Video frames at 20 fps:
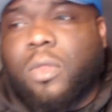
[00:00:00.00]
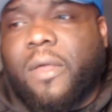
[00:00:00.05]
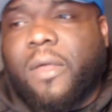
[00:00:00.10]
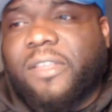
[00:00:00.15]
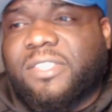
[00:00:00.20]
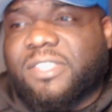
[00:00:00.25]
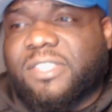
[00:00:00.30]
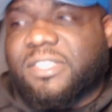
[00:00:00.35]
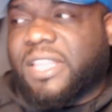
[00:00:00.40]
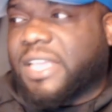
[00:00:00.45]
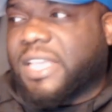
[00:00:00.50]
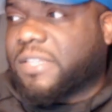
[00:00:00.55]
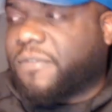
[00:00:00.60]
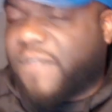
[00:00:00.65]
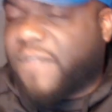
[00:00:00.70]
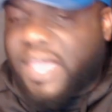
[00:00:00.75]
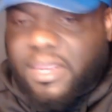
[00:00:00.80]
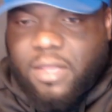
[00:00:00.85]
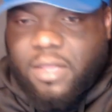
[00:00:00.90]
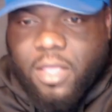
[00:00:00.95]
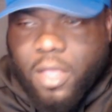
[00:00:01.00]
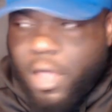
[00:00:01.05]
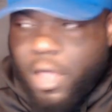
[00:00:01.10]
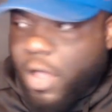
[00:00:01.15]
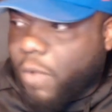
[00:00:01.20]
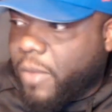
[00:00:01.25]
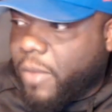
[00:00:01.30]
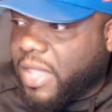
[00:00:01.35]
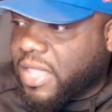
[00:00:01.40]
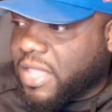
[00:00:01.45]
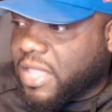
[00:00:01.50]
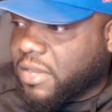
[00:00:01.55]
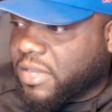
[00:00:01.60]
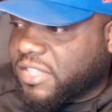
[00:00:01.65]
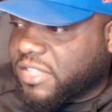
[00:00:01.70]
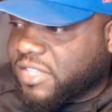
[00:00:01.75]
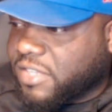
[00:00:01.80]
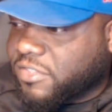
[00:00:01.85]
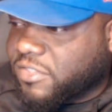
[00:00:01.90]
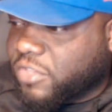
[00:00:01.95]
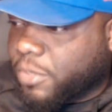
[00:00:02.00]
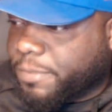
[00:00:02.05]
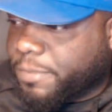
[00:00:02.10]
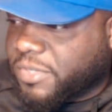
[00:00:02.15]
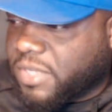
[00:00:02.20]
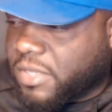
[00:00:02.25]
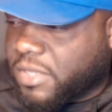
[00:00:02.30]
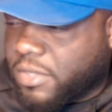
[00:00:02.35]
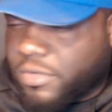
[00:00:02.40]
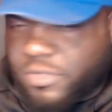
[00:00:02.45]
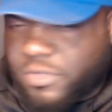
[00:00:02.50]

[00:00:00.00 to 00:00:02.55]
lost his last fight. Oh, wait. And let's listen to the particulars.